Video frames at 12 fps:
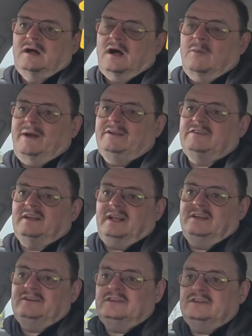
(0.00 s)
I went to
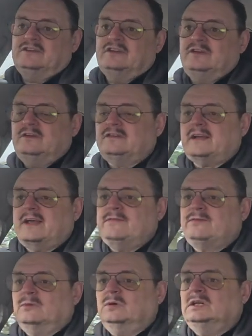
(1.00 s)
London Tuesday
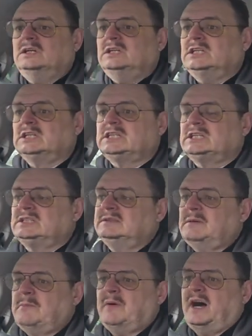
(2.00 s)
for work,
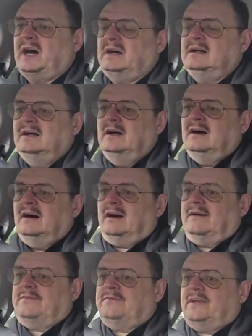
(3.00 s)
but
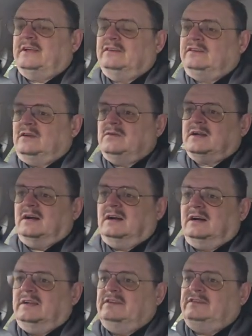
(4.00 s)
I figured you
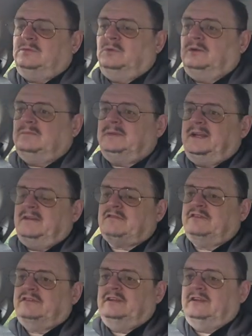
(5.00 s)
guys wouldn't be
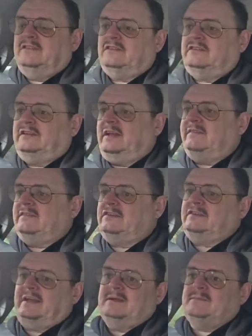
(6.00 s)
interested in just seeing the
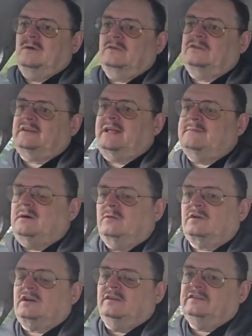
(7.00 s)
same old
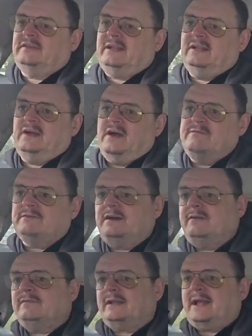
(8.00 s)
content over and
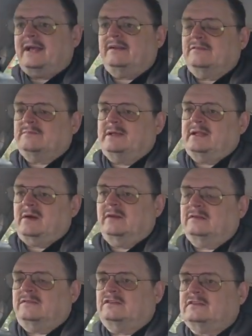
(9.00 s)
over again of me
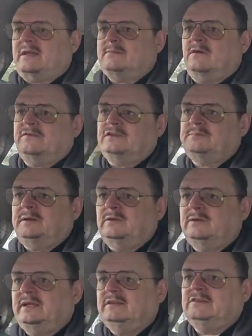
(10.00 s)
going to the same office
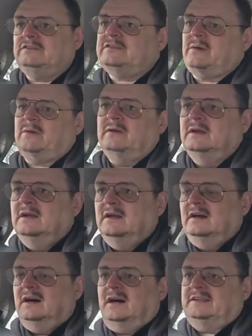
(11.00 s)
buildings, so
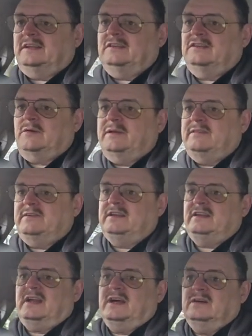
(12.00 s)
I didn't do any
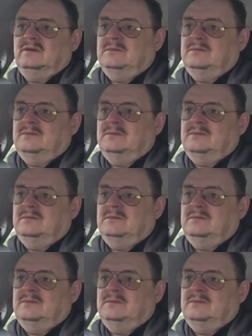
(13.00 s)
video.